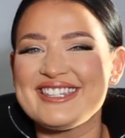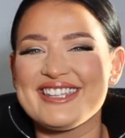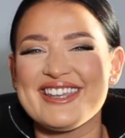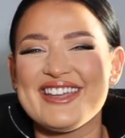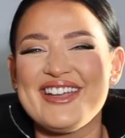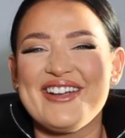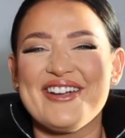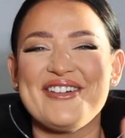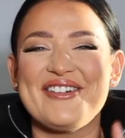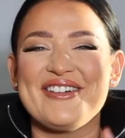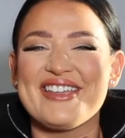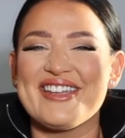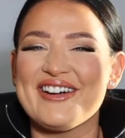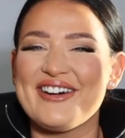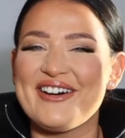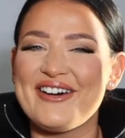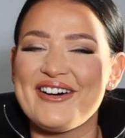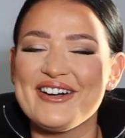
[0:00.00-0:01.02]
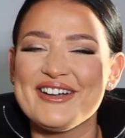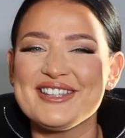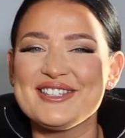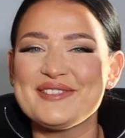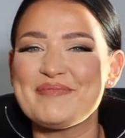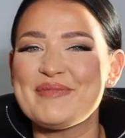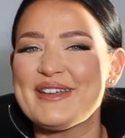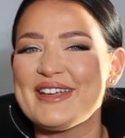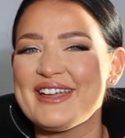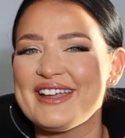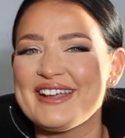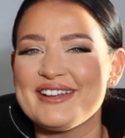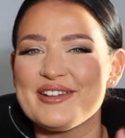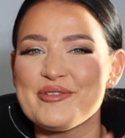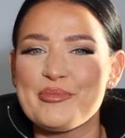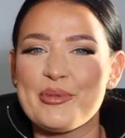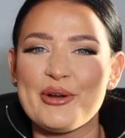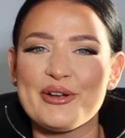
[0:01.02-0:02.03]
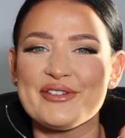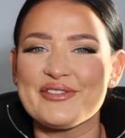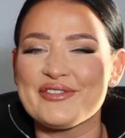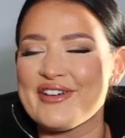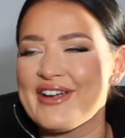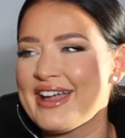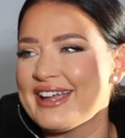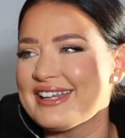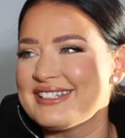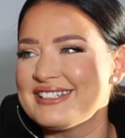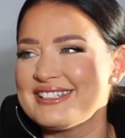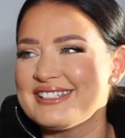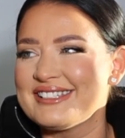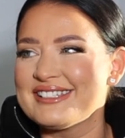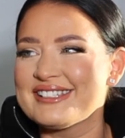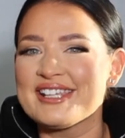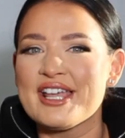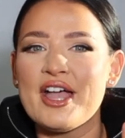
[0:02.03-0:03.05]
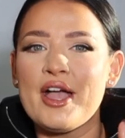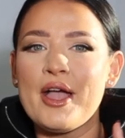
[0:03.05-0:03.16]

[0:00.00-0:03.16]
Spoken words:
to your husband, boyfriends,